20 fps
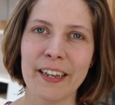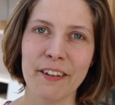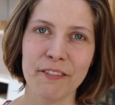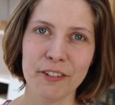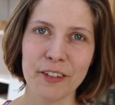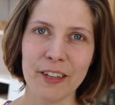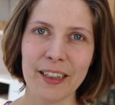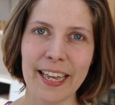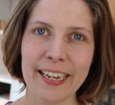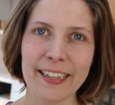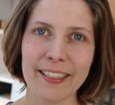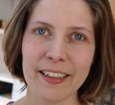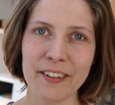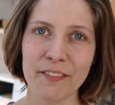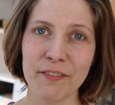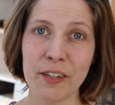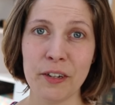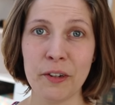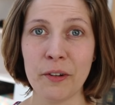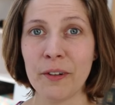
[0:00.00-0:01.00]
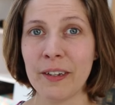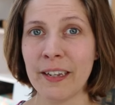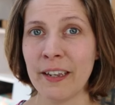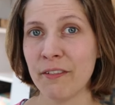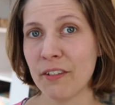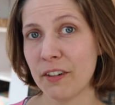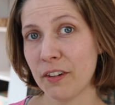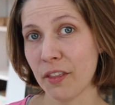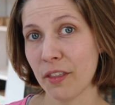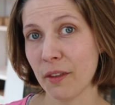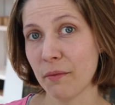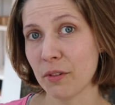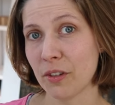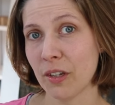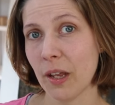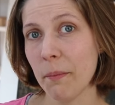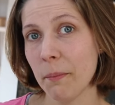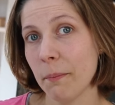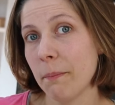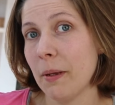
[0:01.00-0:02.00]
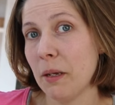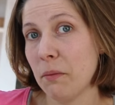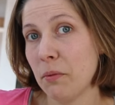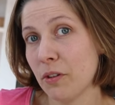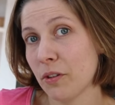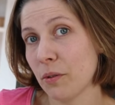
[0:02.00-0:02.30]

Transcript: If you like that video, give it a thumbs up, maybe